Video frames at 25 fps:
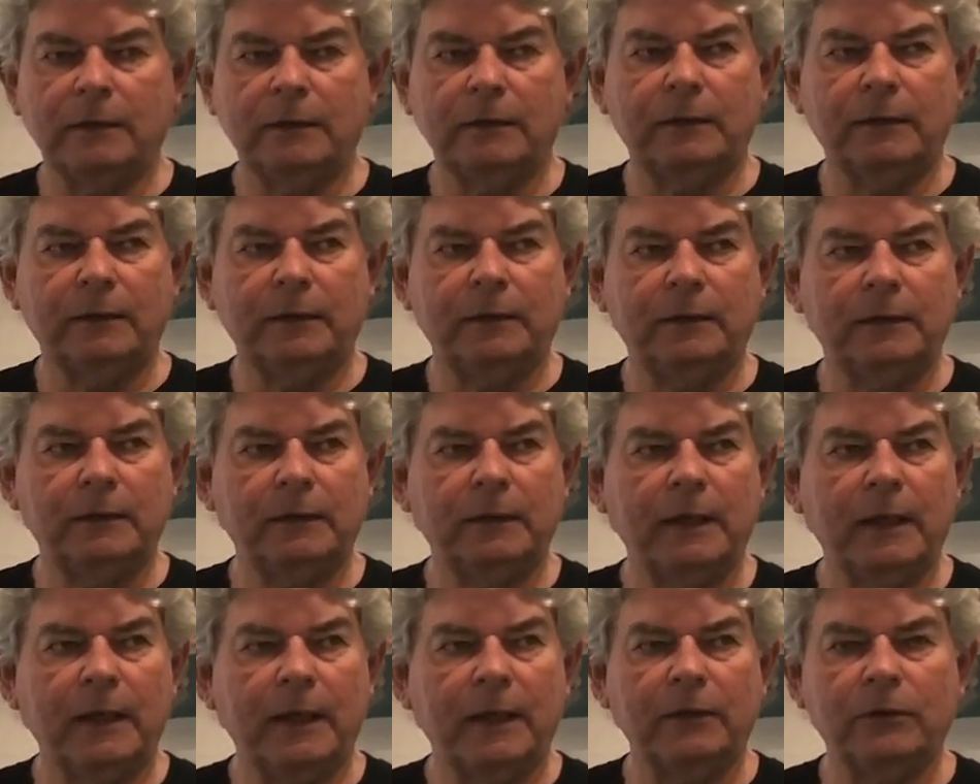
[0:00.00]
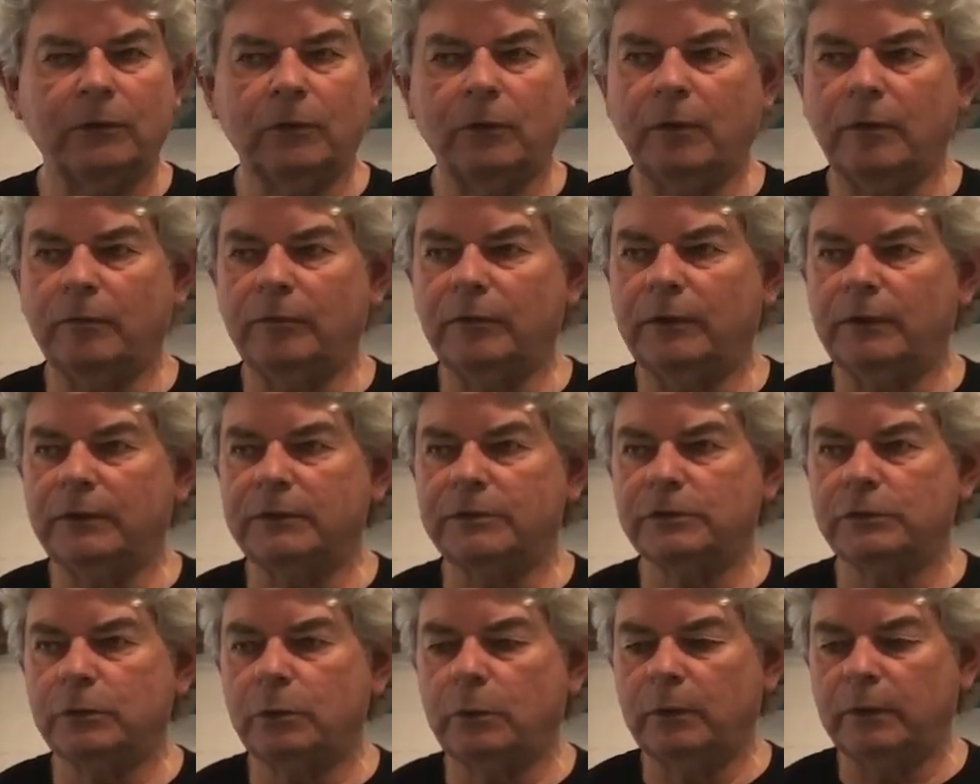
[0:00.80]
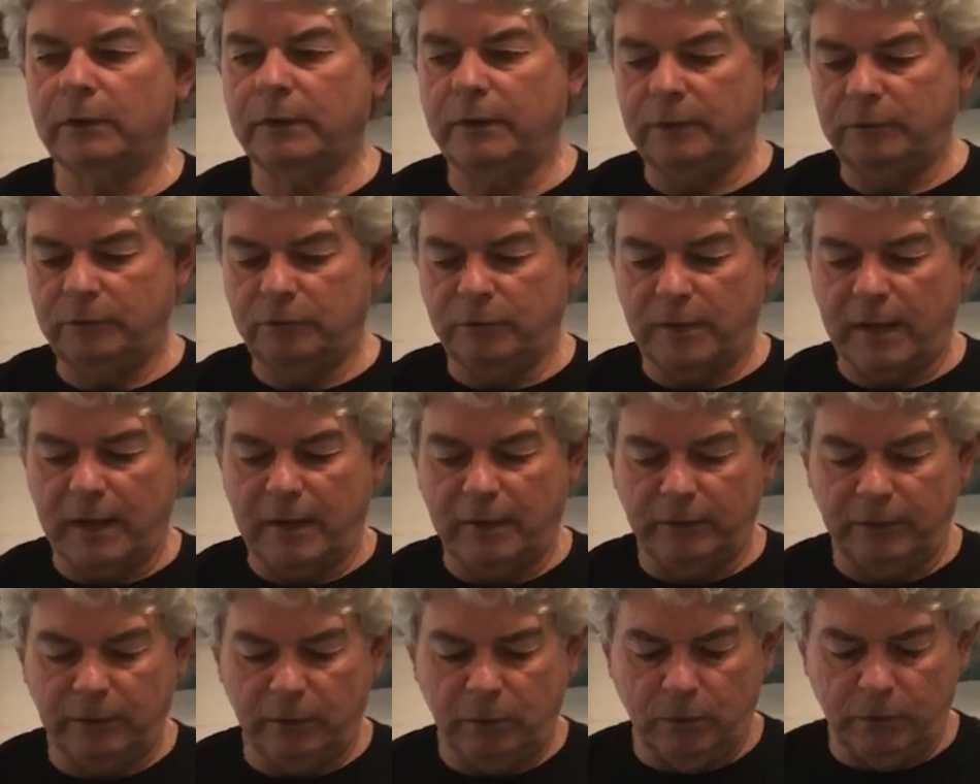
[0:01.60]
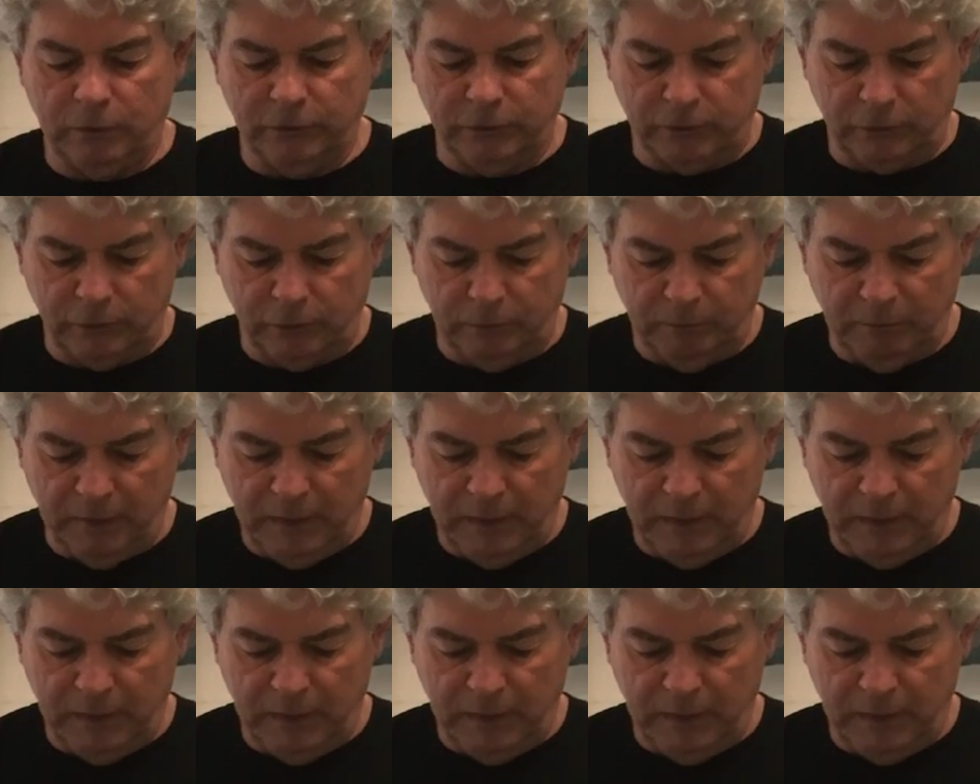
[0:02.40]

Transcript: the handle of the sword can vary also.